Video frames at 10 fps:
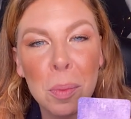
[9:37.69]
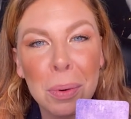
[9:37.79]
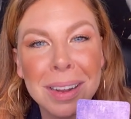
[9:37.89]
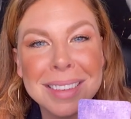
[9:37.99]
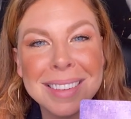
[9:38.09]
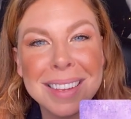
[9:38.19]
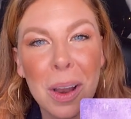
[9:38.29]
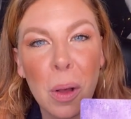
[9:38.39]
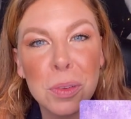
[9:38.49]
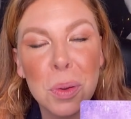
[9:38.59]
presence and
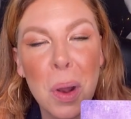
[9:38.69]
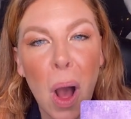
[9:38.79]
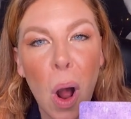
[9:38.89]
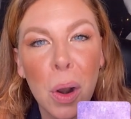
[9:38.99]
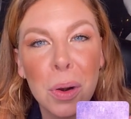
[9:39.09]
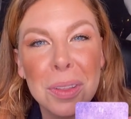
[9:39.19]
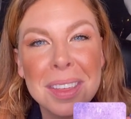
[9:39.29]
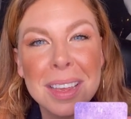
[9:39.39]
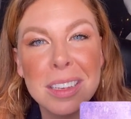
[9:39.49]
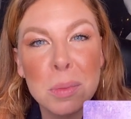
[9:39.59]
also to honor
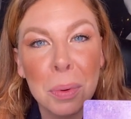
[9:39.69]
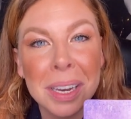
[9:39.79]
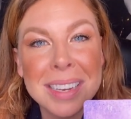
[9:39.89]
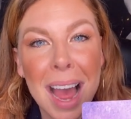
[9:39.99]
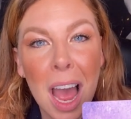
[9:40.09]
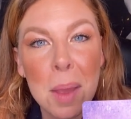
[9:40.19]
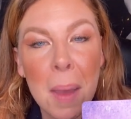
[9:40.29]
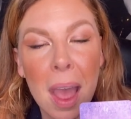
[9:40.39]
the springtime